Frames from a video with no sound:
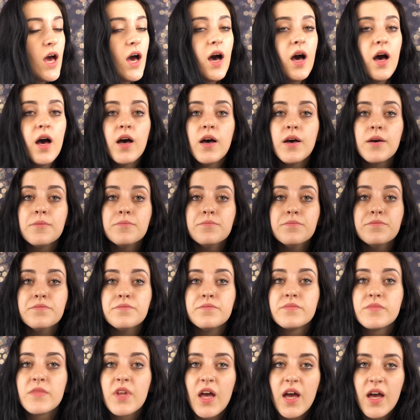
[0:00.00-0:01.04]

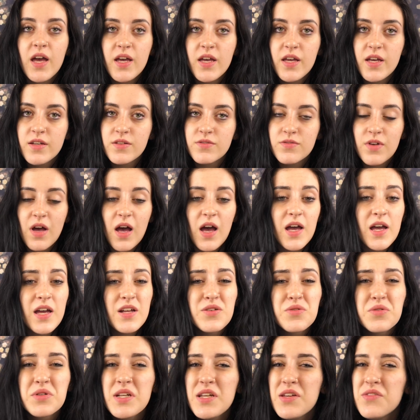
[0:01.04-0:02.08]
I
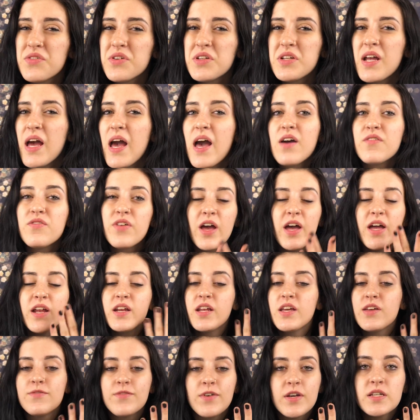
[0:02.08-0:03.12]
don't even have
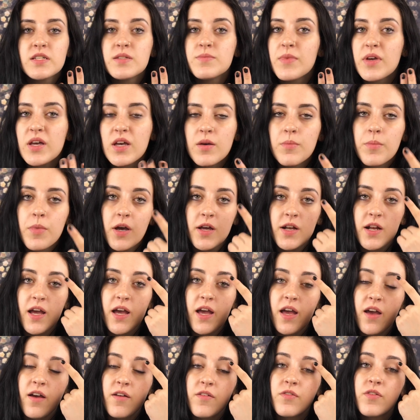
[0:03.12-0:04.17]
any face makeup on. I
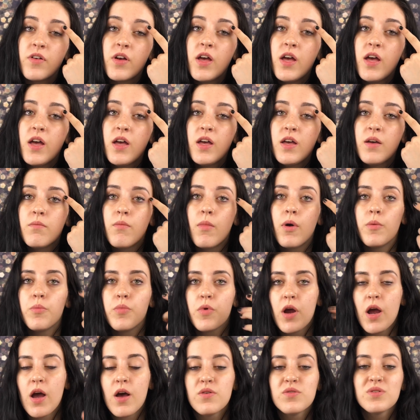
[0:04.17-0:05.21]
have my
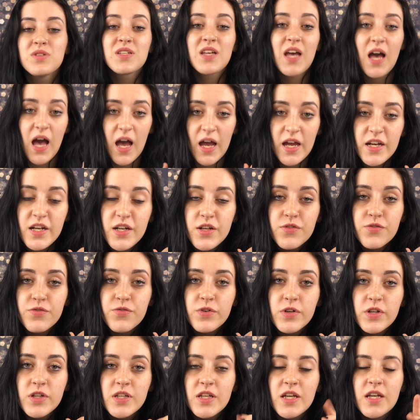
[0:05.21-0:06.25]
brows kind of
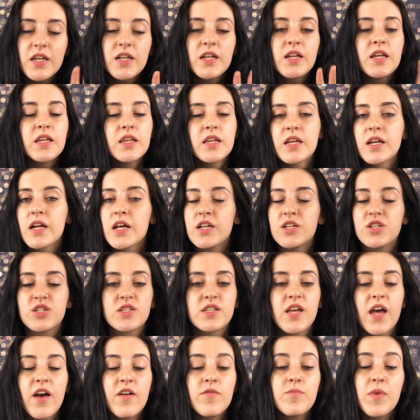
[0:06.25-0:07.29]
filled in, and then I
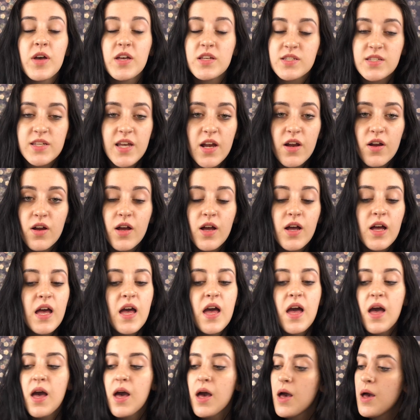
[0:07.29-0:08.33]
just have mascara.
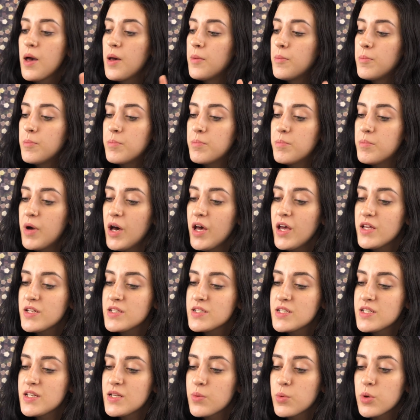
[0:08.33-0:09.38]

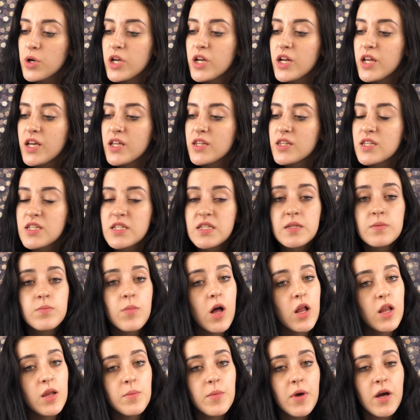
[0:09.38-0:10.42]
But we're gonna get the
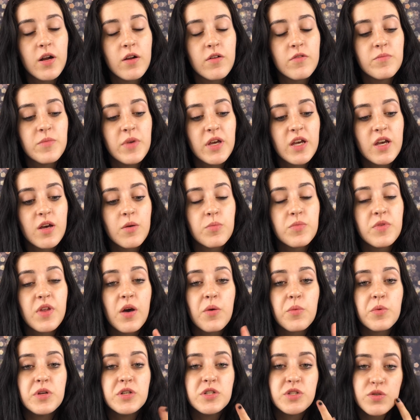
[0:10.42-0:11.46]
small amount of makeup
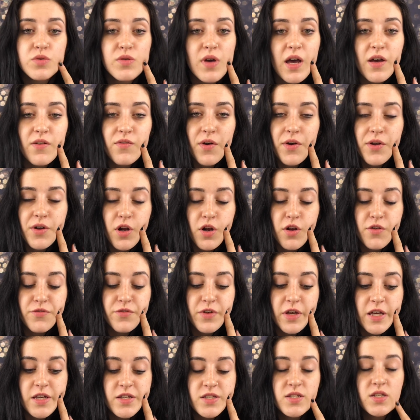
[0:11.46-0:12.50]
that we do have on our
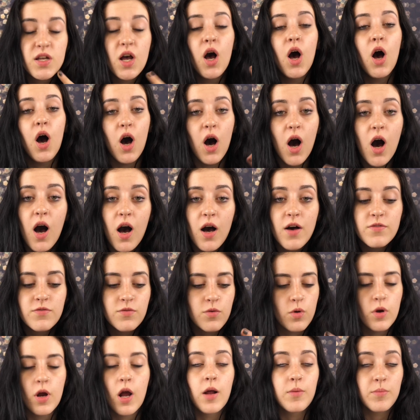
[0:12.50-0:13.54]
face off,
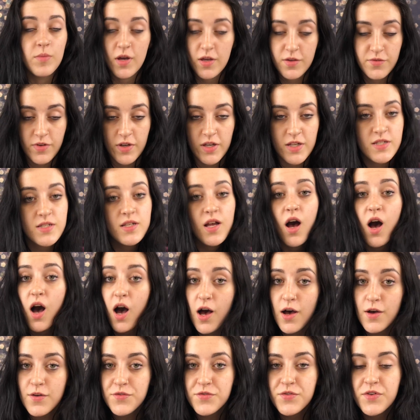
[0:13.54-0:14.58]
or on my face
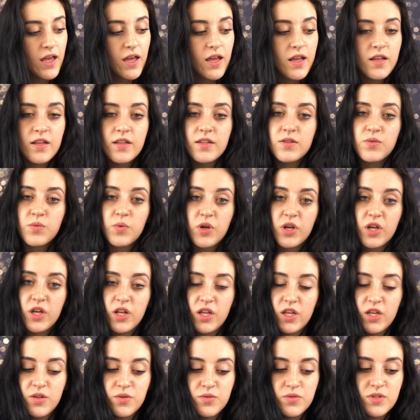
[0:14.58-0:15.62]
off, and we're gonna
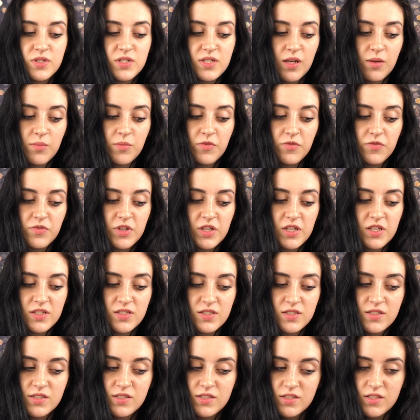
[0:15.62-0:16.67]
use some of
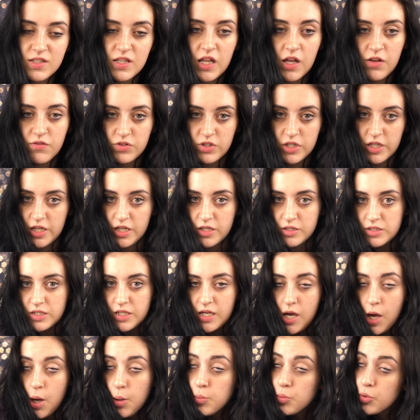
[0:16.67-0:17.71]
these lovely
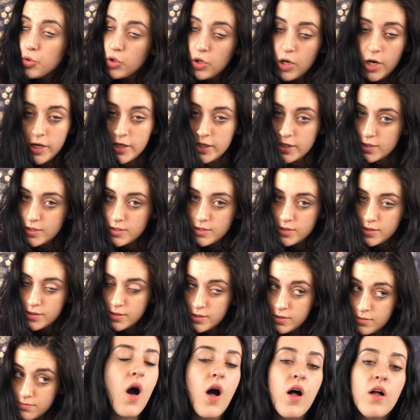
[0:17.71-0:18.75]

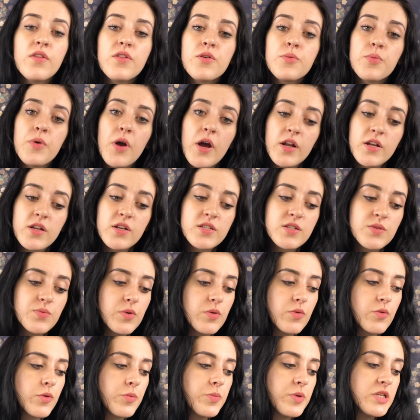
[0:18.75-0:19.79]
products. All the products
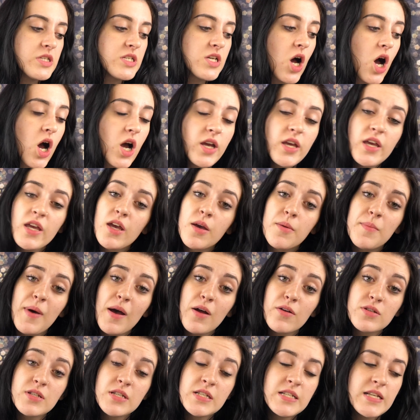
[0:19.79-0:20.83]
we will be talking
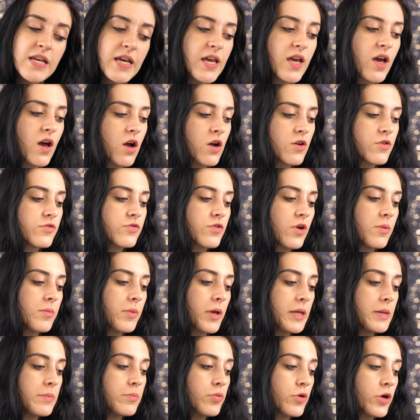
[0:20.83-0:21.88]
about today are from
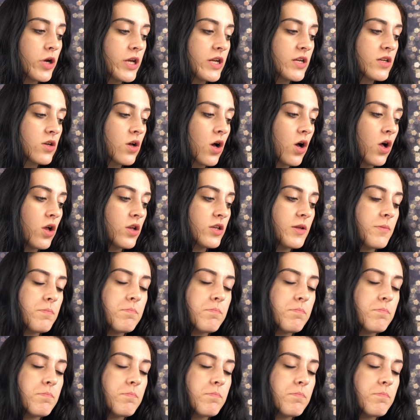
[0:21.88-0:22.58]
a brand called